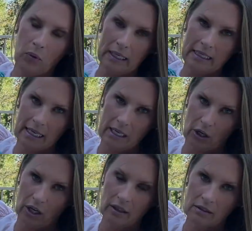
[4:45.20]

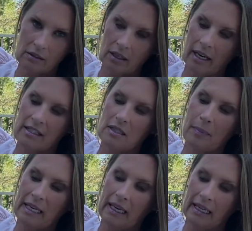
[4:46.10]
here is the
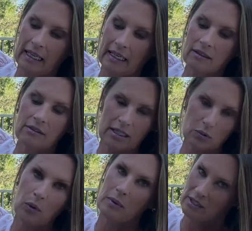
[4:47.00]
beginning. That's
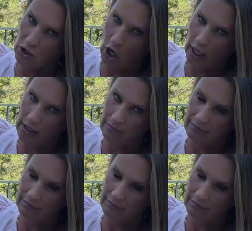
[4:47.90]
where we start.